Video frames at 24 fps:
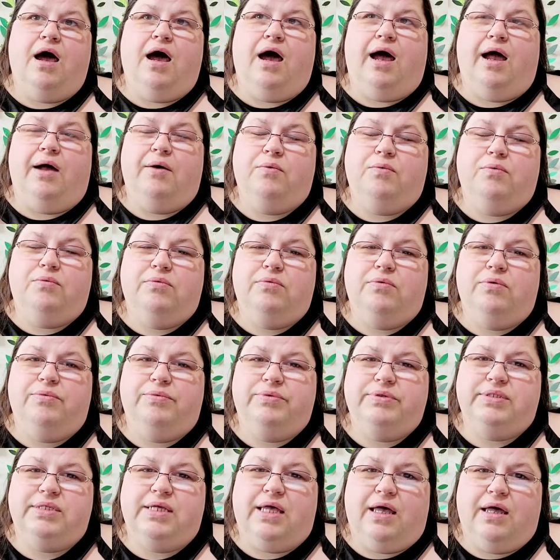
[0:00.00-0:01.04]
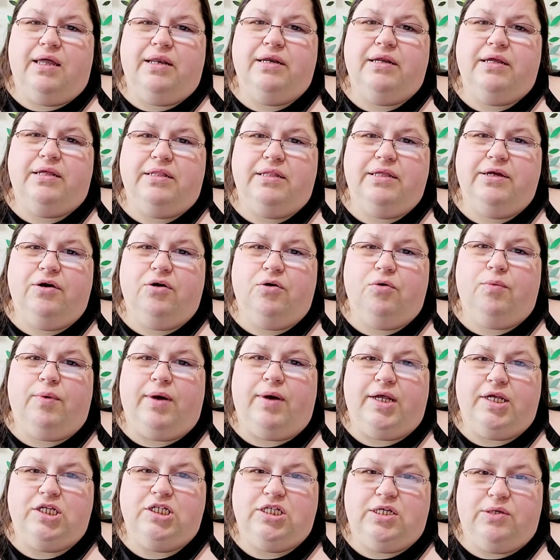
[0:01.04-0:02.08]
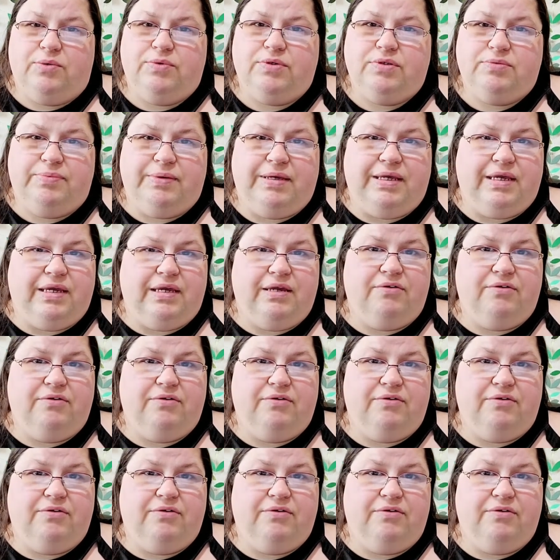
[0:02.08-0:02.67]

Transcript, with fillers: I, it was unclear why she was being